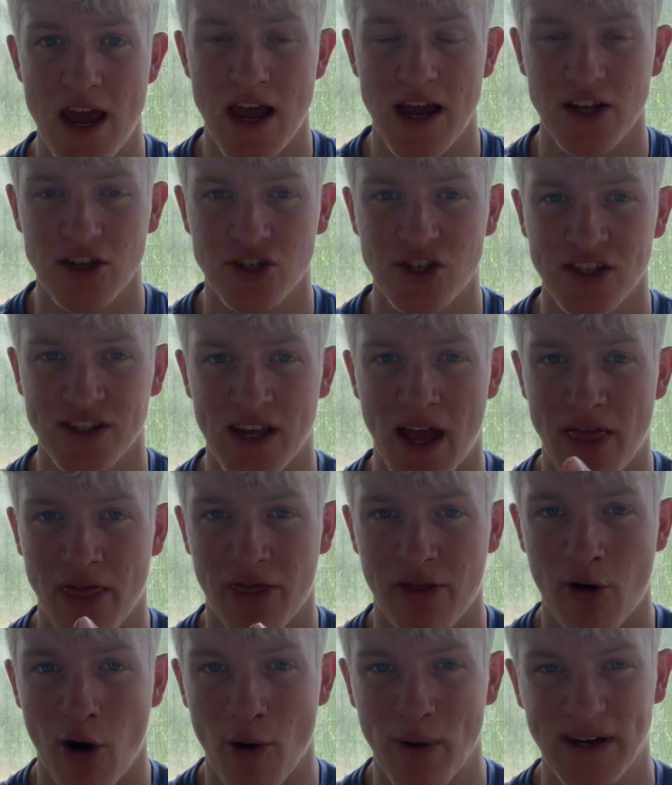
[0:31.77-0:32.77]
inches
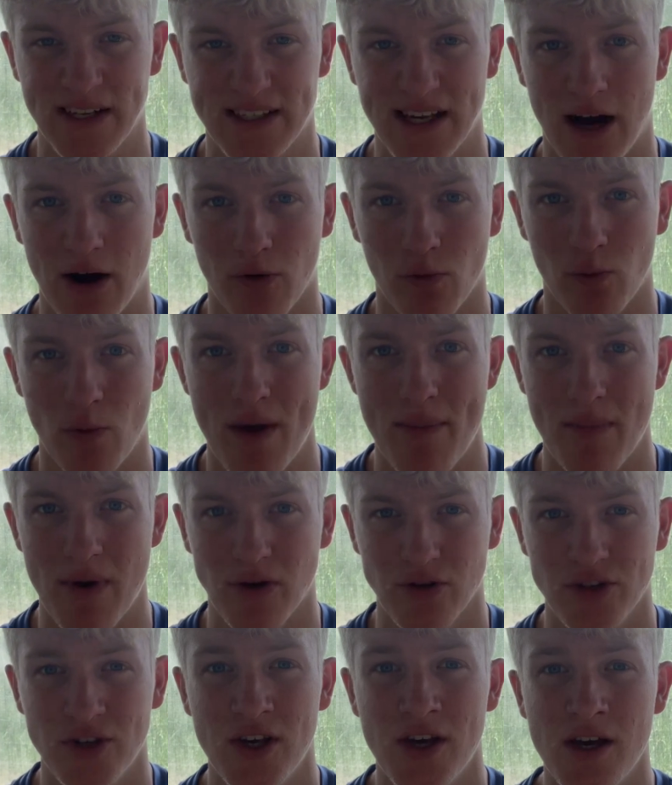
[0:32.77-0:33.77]
and throwing down
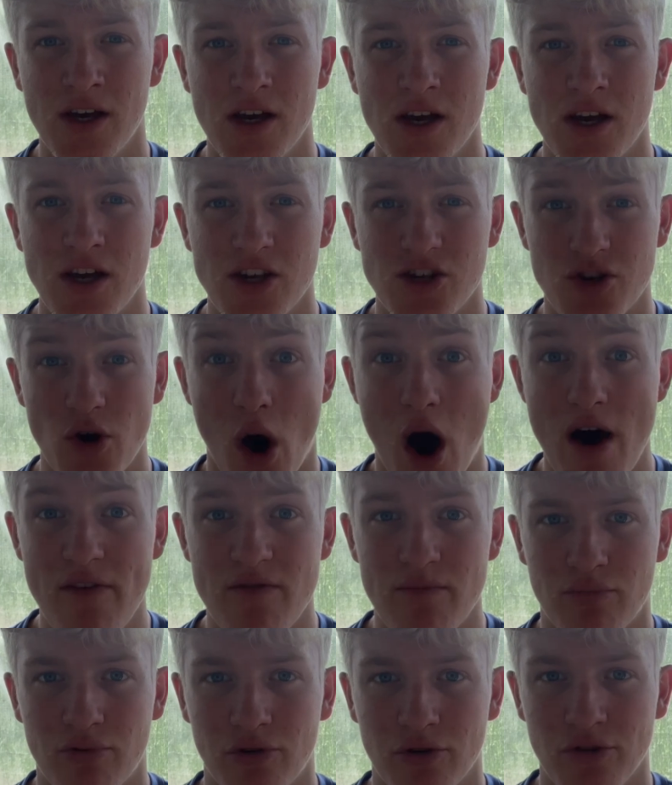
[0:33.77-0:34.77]
windmills. So
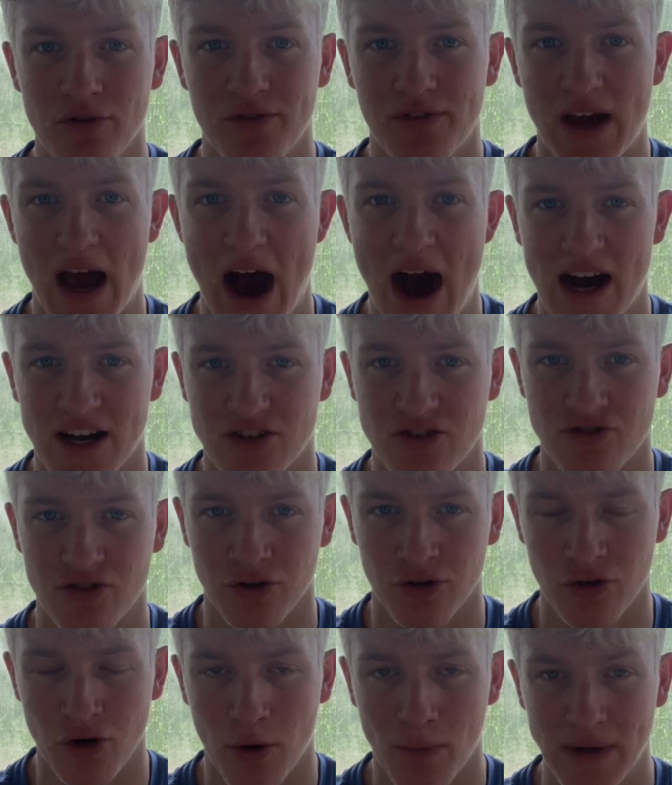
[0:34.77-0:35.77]
I've improved
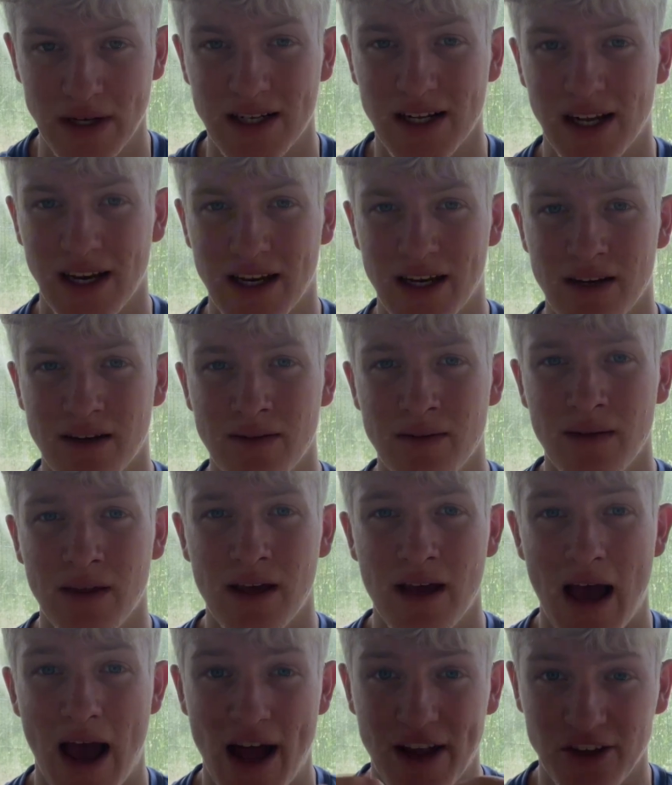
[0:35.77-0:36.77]
astronomically,
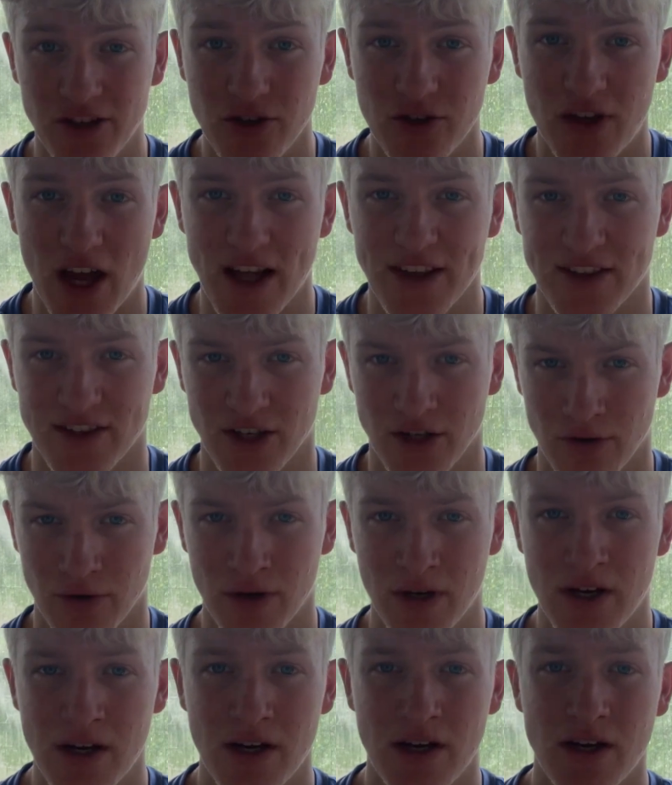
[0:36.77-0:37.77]
and you can too.
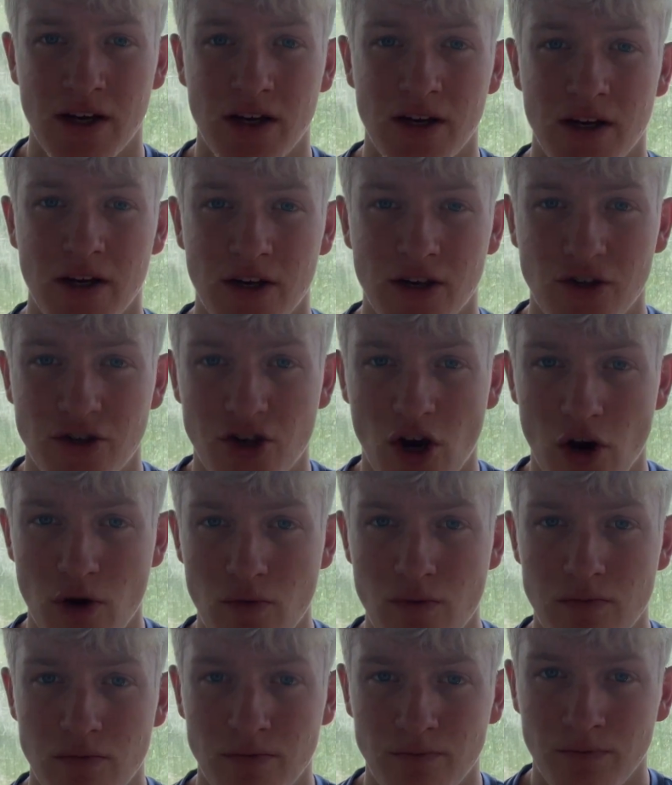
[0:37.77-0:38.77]

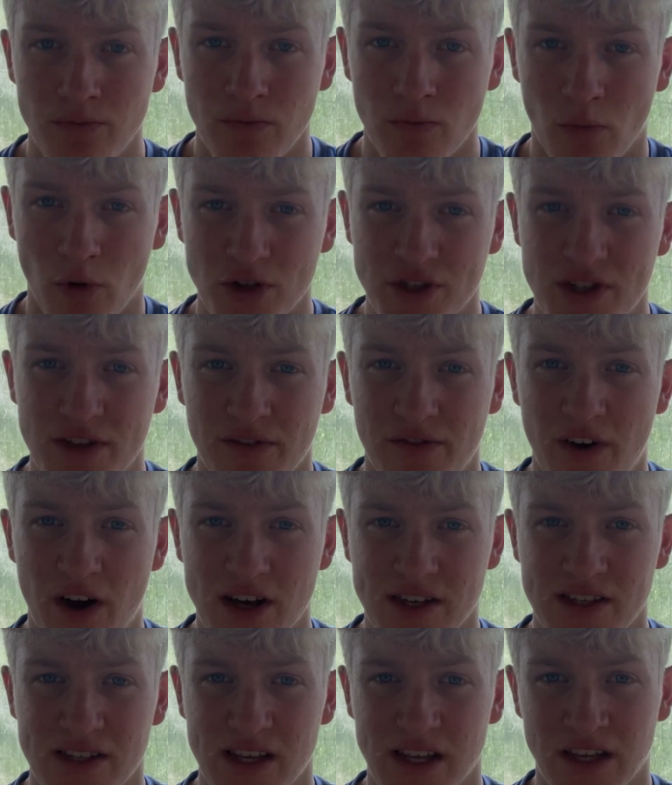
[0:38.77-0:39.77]
So what's the
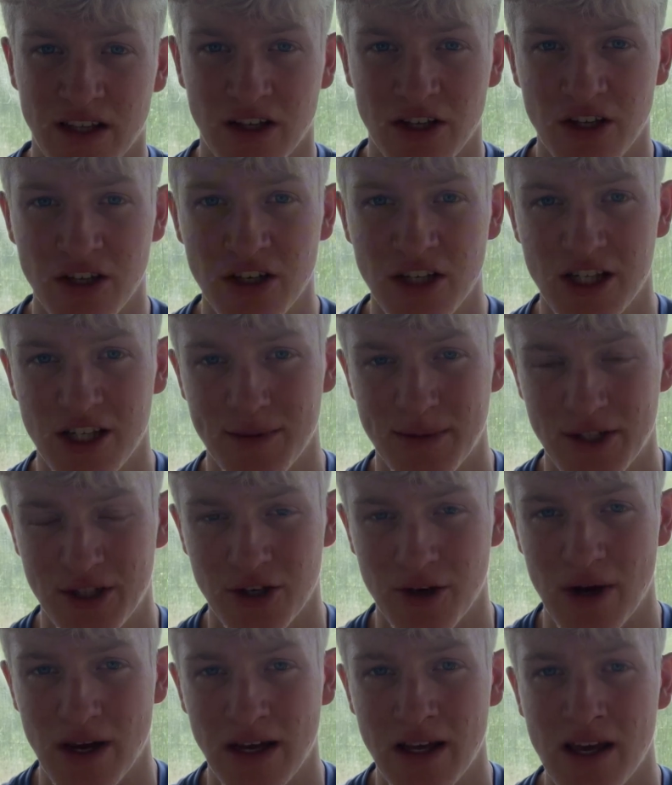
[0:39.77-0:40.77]
first thing that you need to be
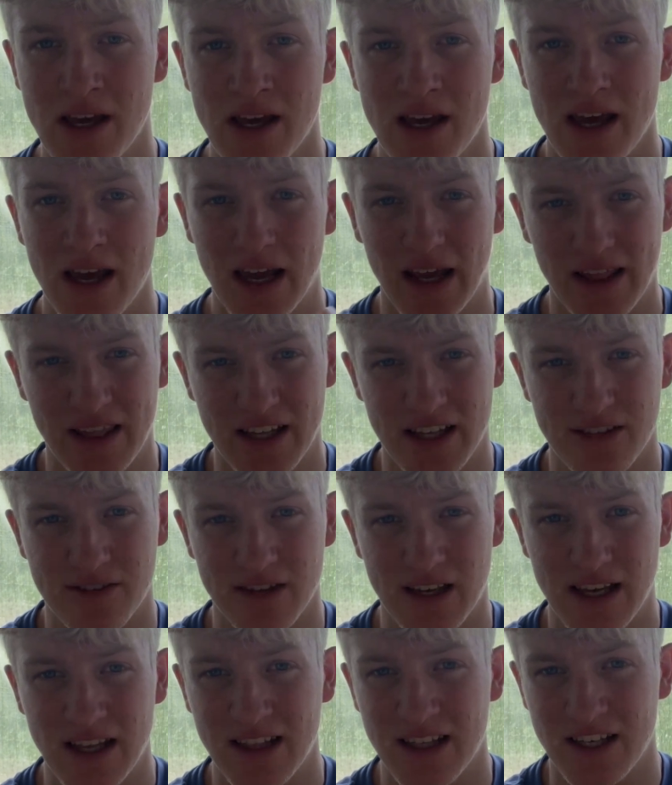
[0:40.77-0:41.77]
doing in
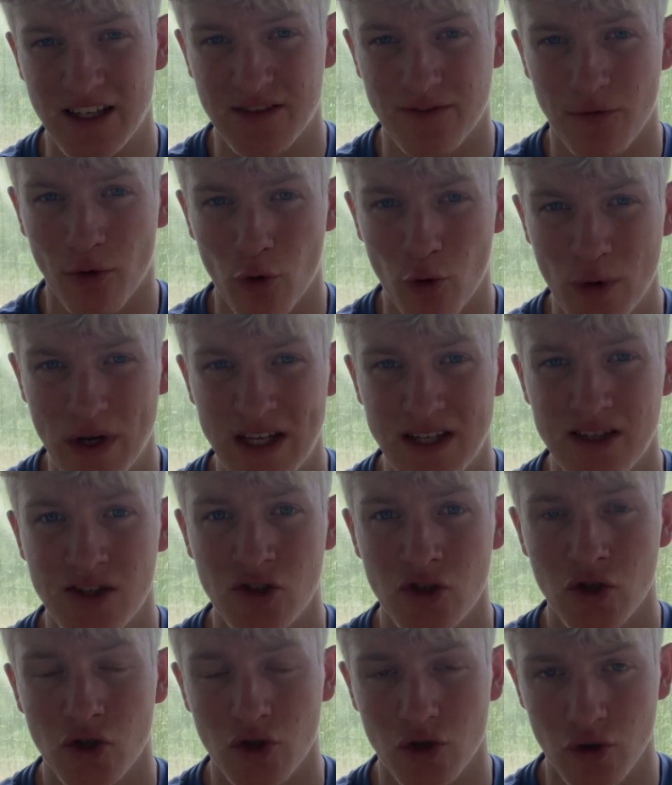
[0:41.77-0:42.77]
these 4
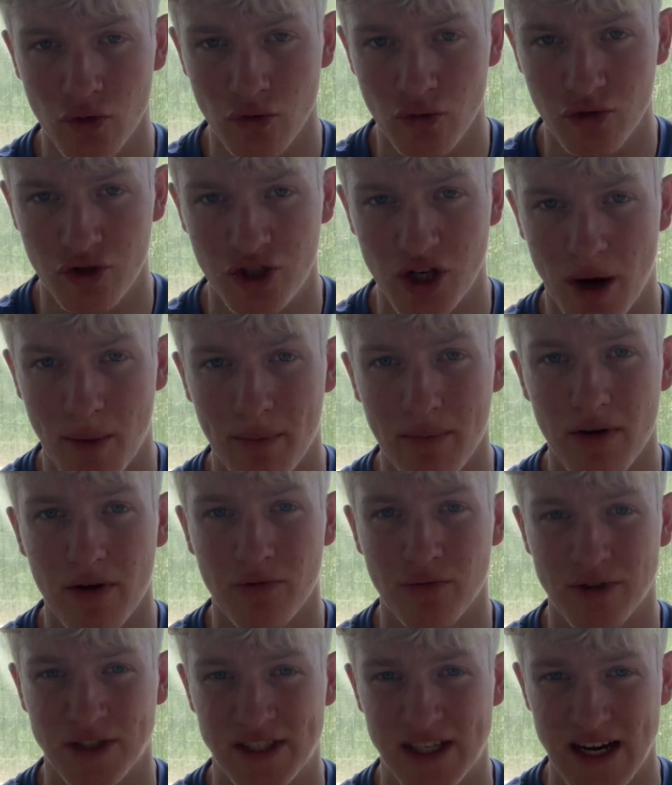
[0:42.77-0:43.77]
weeks to jump
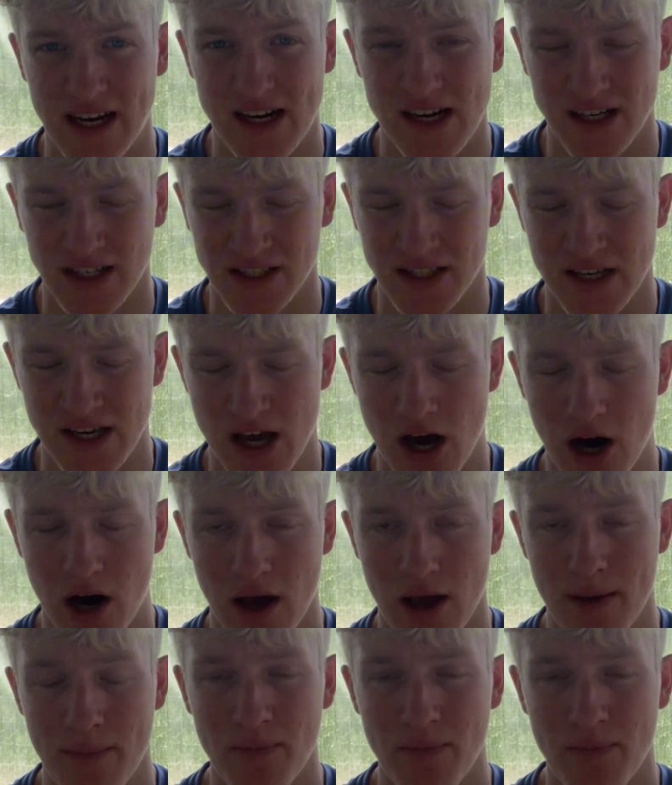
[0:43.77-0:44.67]
ridiculously high?